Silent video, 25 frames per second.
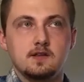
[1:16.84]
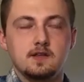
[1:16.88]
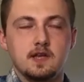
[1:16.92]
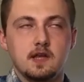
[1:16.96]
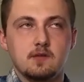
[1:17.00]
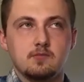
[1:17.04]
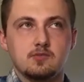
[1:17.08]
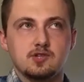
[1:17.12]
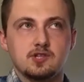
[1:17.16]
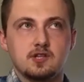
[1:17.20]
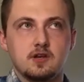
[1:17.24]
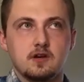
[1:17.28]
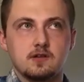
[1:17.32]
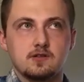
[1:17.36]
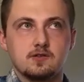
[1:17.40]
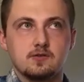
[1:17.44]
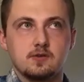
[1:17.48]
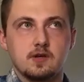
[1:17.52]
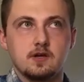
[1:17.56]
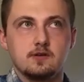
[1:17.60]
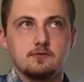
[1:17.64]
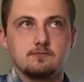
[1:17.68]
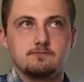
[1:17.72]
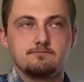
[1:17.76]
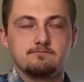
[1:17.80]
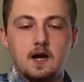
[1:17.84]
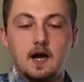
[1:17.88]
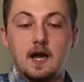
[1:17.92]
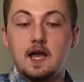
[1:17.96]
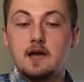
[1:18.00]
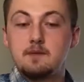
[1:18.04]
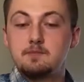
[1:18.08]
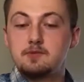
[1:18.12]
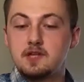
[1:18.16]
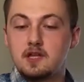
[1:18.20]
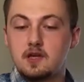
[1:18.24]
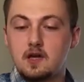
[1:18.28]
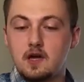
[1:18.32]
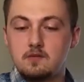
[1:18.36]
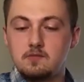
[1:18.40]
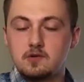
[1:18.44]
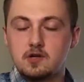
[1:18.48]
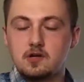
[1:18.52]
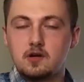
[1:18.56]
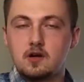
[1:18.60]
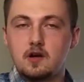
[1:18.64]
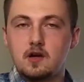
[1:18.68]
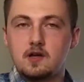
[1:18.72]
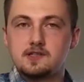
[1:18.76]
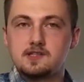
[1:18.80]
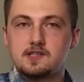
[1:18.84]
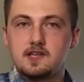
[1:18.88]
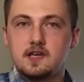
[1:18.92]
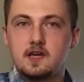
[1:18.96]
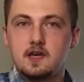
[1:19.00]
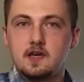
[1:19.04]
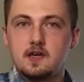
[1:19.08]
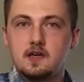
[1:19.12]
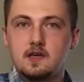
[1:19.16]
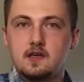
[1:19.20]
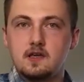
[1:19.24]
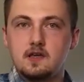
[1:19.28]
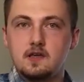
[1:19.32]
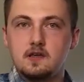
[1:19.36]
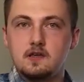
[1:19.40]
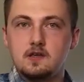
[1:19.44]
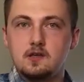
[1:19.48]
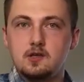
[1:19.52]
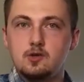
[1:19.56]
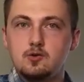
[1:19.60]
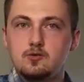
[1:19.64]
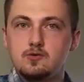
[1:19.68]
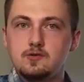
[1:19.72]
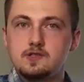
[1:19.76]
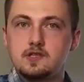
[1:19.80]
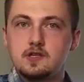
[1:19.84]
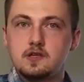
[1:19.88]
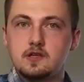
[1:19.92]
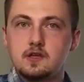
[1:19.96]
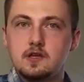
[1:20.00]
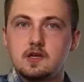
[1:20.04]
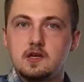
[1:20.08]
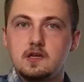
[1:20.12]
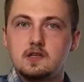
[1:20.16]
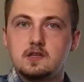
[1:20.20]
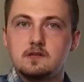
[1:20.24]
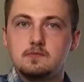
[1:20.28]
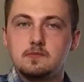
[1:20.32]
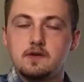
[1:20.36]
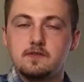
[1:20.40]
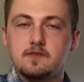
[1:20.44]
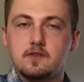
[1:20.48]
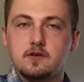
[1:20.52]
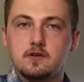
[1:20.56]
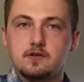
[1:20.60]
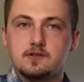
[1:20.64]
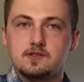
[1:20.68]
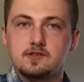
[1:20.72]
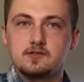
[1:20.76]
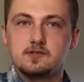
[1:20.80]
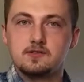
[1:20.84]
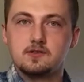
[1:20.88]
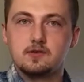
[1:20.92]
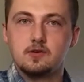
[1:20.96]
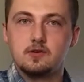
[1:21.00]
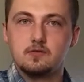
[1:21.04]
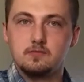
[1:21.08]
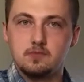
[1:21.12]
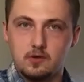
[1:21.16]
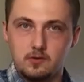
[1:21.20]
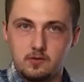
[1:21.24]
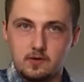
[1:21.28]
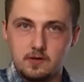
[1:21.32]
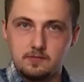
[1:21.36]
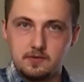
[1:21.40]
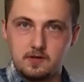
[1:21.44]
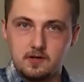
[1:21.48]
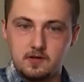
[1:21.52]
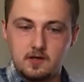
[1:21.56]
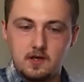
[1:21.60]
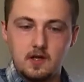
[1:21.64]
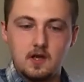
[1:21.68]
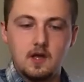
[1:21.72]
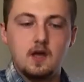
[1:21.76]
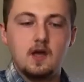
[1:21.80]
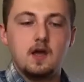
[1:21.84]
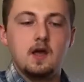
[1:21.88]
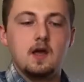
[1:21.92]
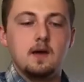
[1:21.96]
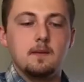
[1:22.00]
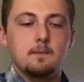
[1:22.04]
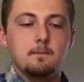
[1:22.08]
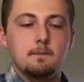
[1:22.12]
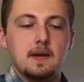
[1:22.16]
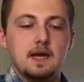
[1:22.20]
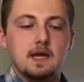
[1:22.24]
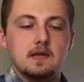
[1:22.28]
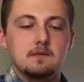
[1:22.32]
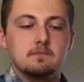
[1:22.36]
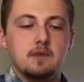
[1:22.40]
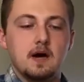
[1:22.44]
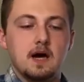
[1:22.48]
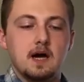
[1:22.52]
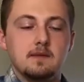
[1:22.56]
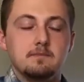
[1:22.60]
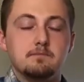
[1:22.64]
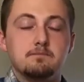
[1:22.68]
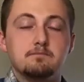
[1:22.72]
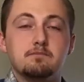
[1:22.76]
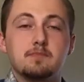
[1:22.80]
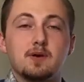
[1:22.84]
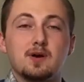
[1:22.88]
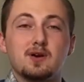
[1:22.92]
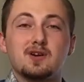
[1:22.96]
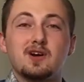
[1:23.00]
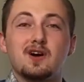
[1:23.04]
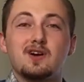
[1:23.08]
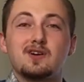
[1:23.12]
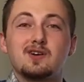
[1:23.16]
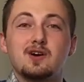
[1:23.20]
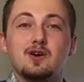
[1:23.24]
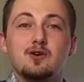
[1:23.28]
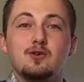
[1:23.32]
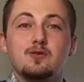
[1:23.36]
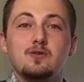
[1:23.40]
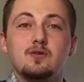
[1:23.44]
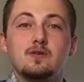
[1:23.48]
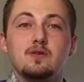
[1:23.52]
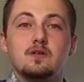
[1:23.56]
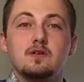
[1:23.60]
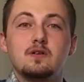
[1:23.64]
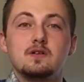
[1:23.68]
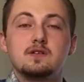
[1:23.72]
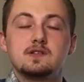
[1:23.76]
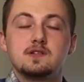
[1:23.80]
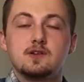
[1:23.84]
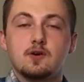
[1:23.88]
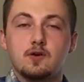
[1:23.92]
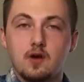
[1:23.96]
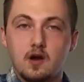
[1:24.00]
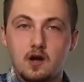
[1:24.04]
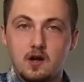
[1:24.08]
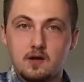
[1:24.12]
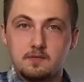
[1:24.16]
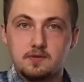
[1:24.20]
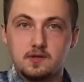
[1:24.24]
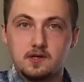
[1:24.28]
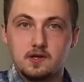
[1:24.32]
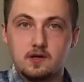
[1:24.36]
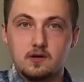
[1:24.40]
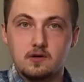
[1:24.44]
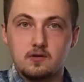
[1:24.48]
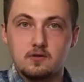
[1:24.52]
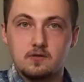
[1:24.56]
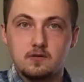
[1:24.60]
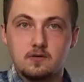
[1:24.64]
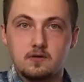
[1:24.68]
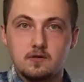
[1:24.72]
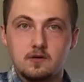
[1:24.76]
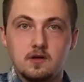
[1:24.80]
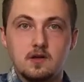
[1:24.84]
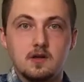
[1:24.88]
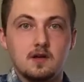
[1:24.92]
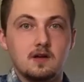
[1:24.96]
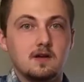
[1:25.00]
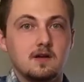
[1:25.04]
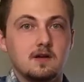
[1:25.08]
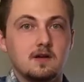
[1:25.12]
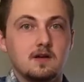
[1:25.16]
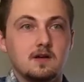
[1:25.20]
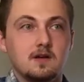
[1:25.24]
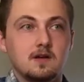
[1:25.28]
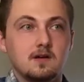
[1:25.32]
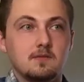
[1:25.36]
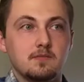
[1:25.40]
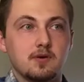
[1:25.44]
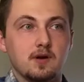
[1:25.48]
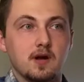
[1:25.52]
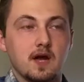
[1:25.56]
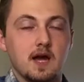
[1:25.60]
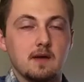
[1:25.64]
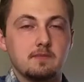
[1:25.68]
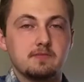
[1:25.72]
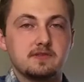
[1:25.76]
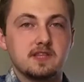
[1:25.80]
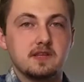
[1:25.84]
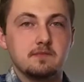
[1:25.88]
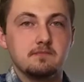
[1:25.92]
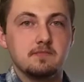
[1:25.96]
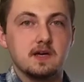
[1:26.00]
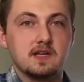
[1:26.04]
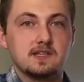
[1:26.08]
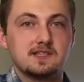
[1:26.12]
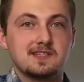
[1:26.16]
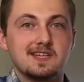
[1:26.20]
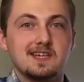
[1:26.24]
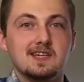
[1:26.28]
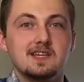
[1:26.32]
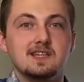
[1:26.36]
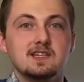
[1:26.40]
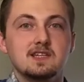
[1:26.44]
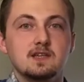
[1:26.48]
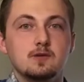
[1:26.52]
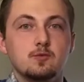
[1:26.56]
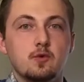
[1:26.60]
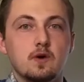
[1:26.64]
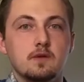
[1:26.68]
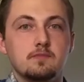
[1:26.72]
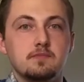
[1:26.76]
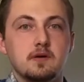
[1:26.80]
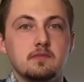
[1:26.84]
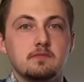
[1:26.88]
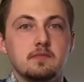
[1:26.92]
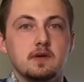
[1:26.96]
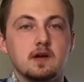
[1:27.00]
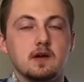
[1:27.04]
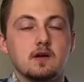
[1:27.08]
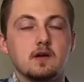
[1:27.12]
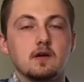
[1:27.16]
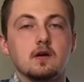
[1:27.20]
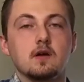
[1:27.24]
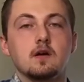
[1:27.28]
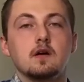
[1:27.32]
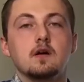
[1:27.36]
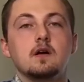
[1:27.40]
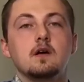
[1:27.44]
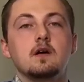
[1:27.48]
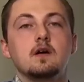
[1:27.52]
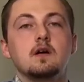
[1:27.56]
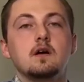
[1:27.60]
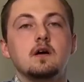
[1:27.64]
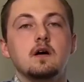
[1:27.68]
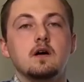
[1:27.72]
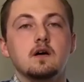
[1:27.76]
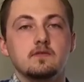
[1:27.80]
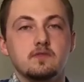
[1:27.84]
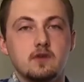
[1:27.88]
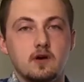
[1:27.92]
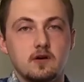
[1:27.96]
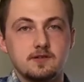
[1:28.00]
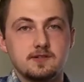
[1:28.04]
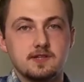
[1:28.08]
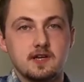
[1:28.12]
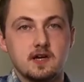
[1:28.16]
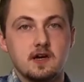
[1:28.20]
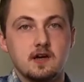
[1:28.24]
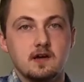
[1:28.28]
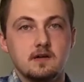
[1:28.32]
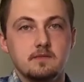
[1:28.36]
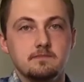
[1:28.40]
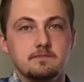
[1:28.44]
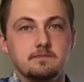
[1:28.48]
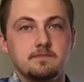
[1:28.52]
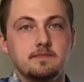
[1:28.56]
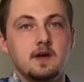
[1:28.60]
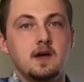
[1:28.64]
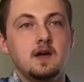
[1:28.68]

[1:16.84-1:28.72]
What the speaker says: Neighbor's dogs are out. I happened to come across a used Kingdom of the Crystal Skull bullwhip made by Bernardo Del Carpio. Perhaps the best indie whip maker of all time.